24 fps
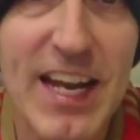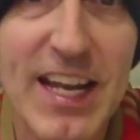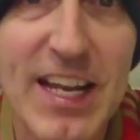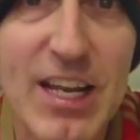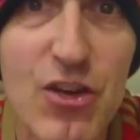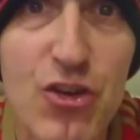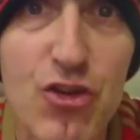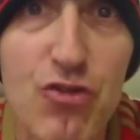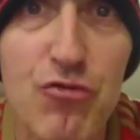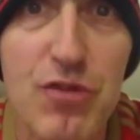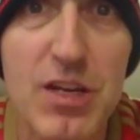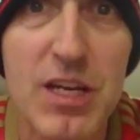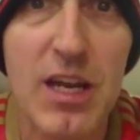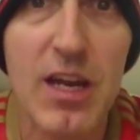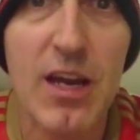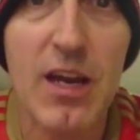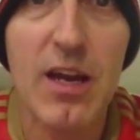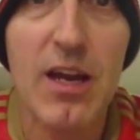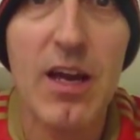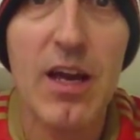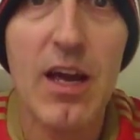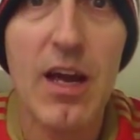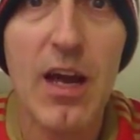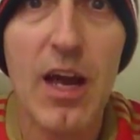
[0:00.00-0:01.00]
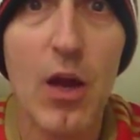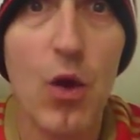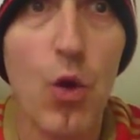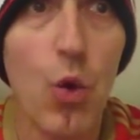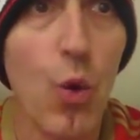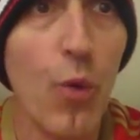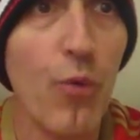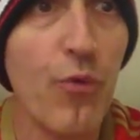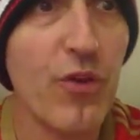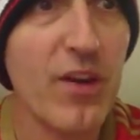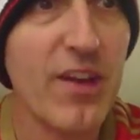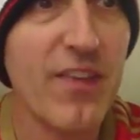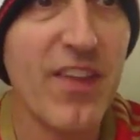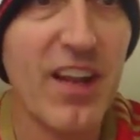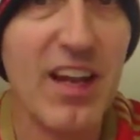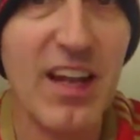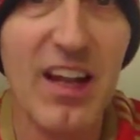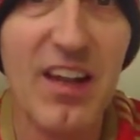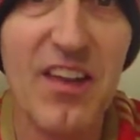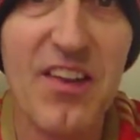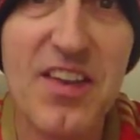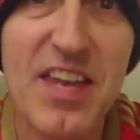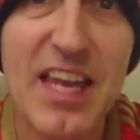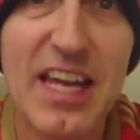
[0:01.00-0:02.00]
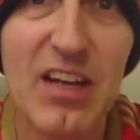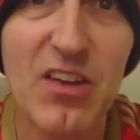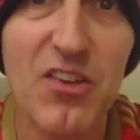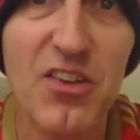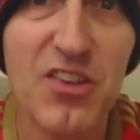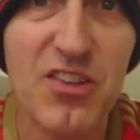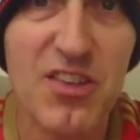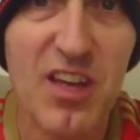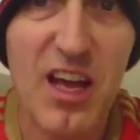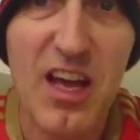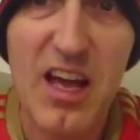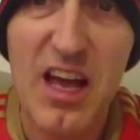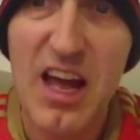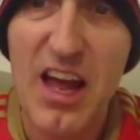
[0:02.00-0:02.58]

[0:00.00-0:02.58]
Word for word: injury. And hopefully the little niggles,